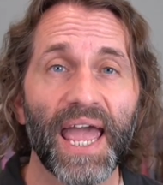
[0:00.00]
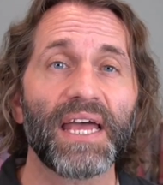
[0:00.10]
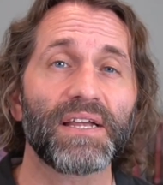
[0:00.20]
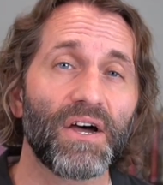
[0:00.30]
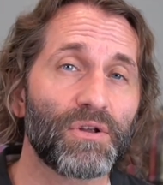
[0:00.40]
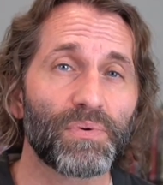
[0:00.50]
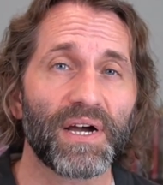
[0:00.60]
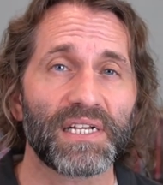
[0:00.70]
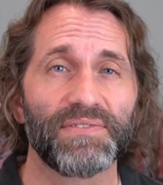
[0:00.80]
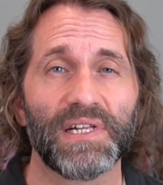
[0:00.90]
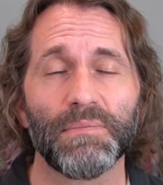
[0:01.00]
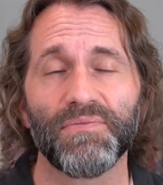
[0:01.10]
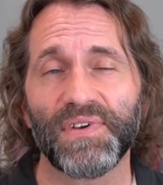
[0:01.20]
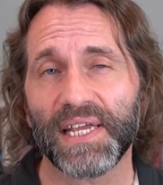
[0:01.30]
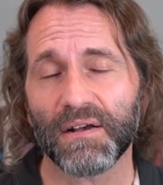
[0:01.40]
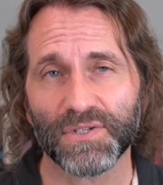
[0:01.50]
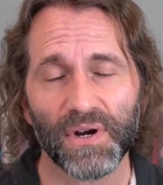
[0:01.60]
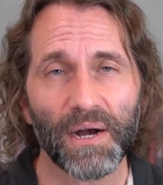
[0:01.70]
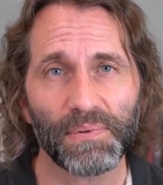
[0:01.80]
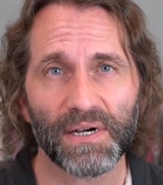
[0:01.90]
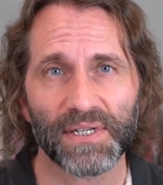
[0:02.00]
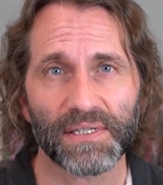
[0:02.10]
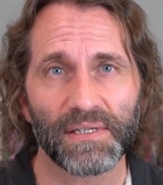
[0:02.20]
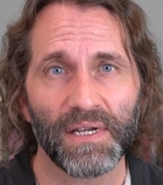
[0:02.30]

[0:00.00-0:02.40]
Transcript: and other product development videos are uploaded.